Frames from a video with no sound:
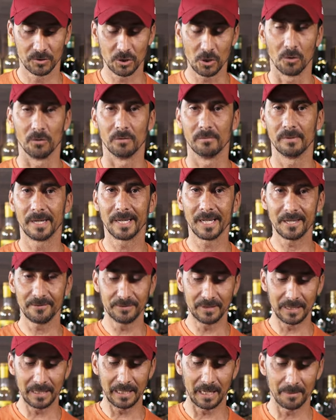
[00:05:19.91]
So I have
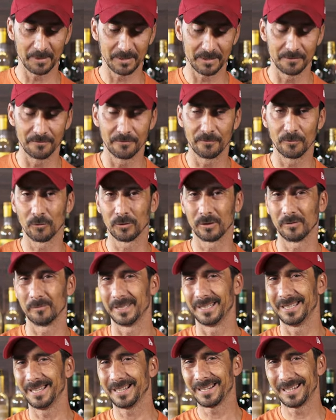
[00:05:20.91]
three lemons in front of me,
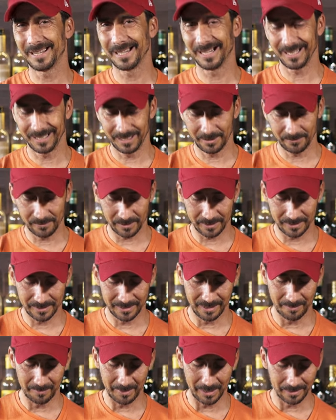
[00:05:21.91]
they're kind of a
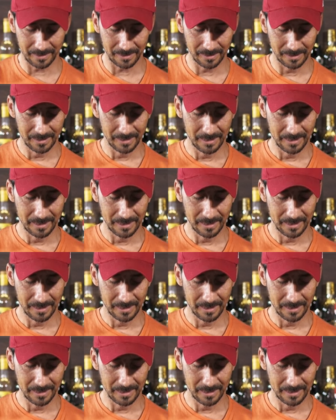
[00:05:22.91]
similar.